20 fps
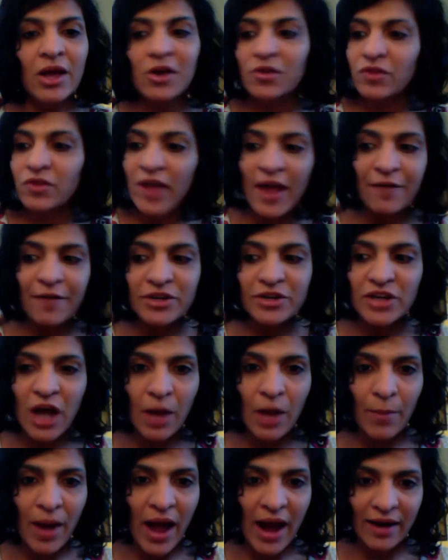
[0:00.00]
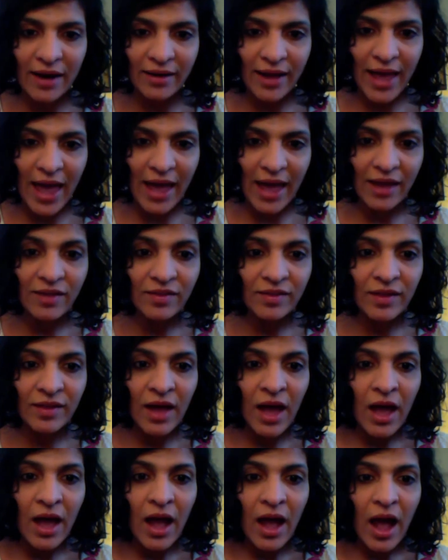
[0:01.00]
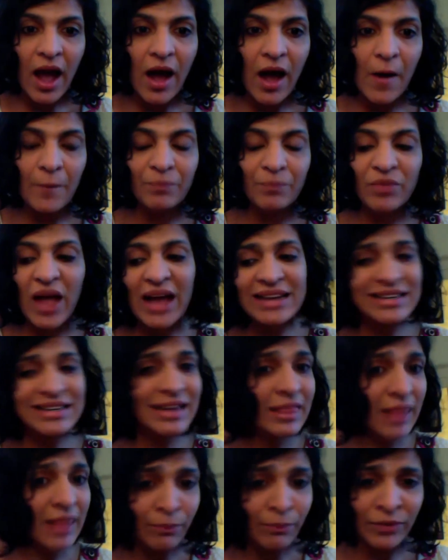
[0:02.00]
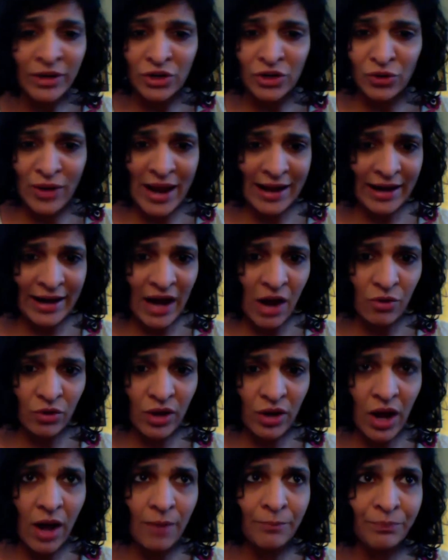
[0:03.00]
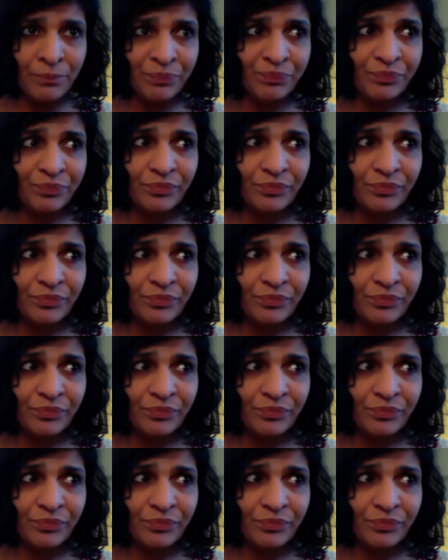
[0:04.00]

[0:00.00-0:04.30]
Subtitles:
So every time I had a case, I did something to get an outcome.